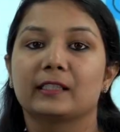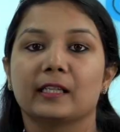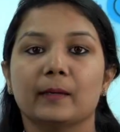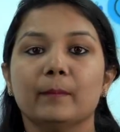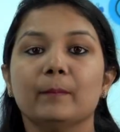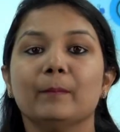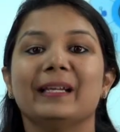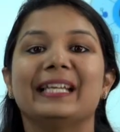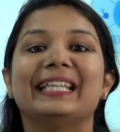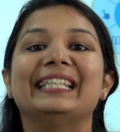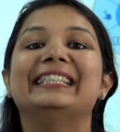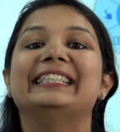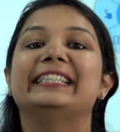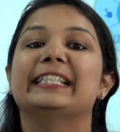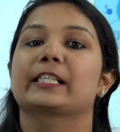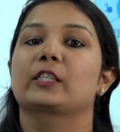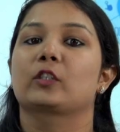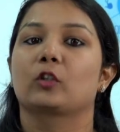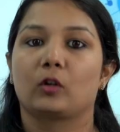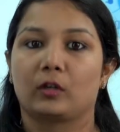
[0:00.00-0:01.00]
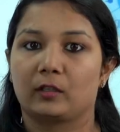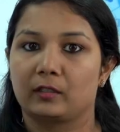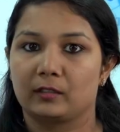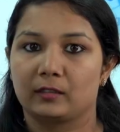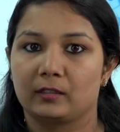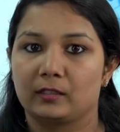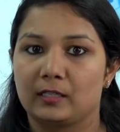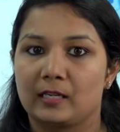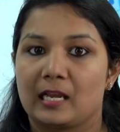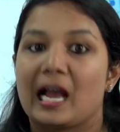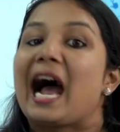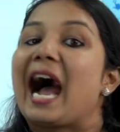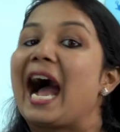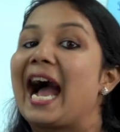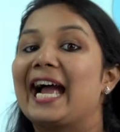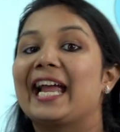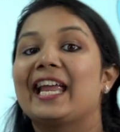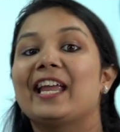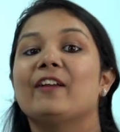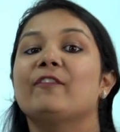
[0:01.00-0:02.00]
them in this order.
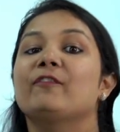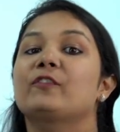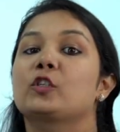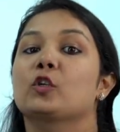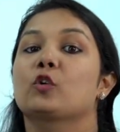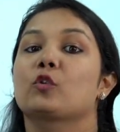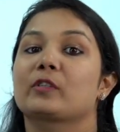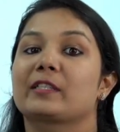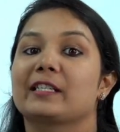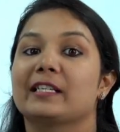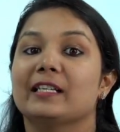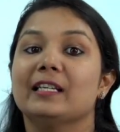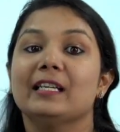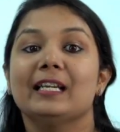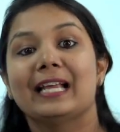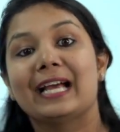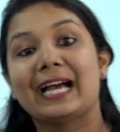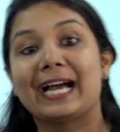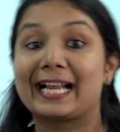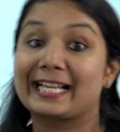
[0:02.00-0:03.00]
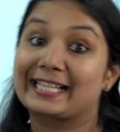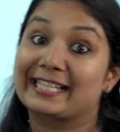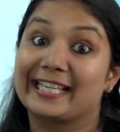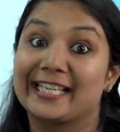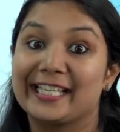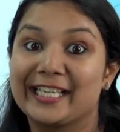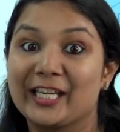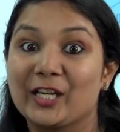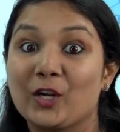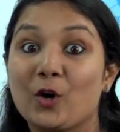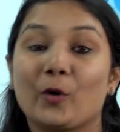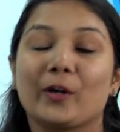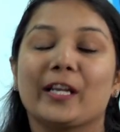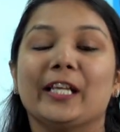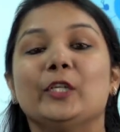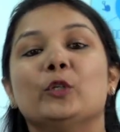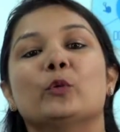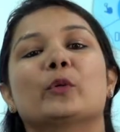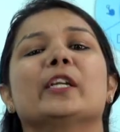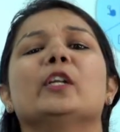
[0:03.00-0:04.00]
I have chosen ascending order.
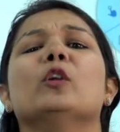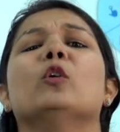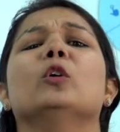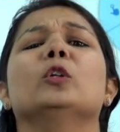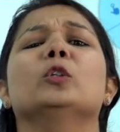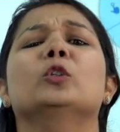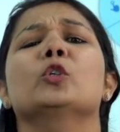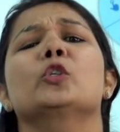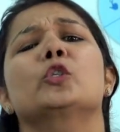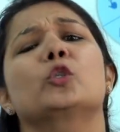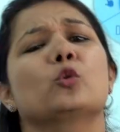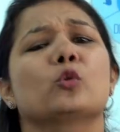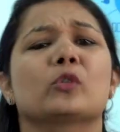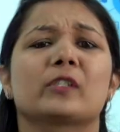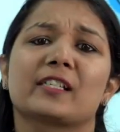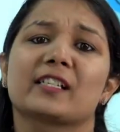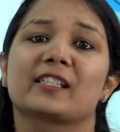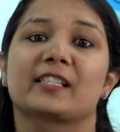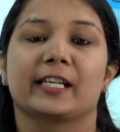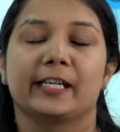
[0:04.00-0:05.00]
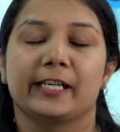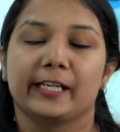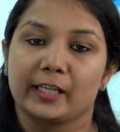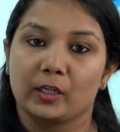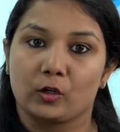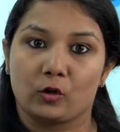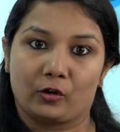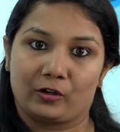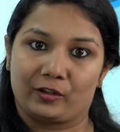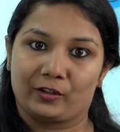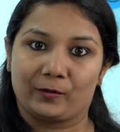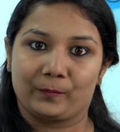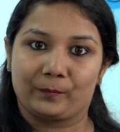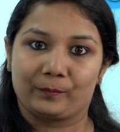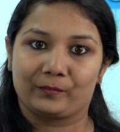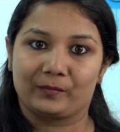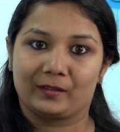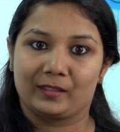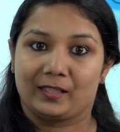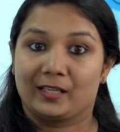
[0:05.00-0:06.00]
You can also choose descending order.
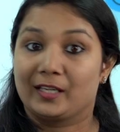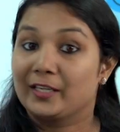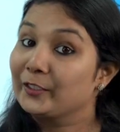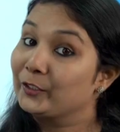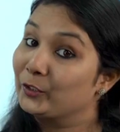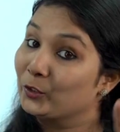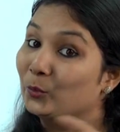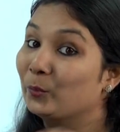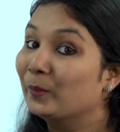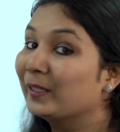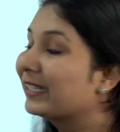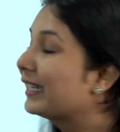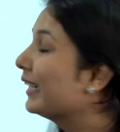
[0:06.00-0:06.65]
You will